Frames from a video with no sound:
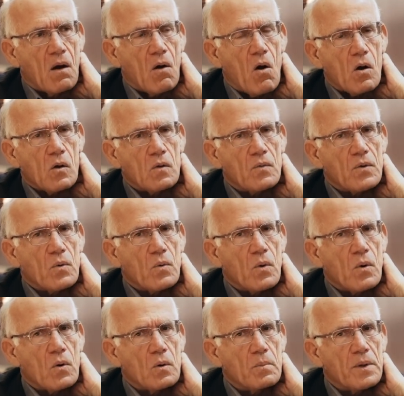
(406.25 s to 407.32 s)
all over the
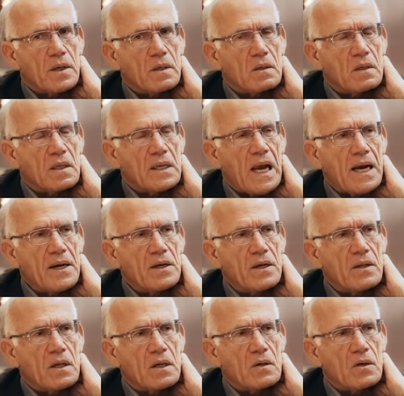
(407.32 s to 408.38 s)
world, but the idea
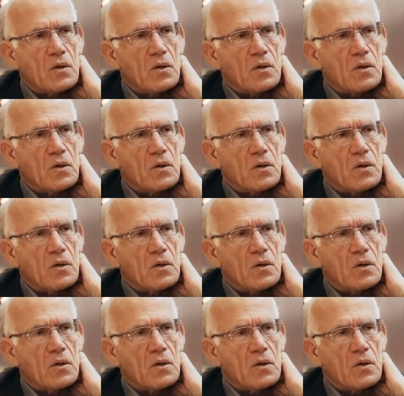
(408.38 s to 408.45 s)
that